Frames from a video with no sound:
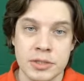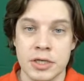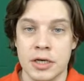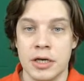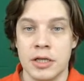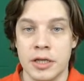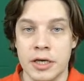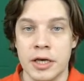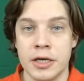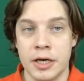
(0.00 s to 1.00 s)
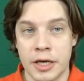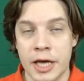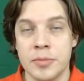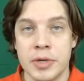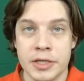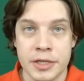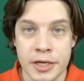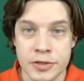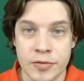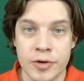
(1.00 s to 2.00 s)
the king can be in a
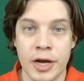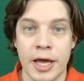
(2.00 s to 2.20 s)
danger,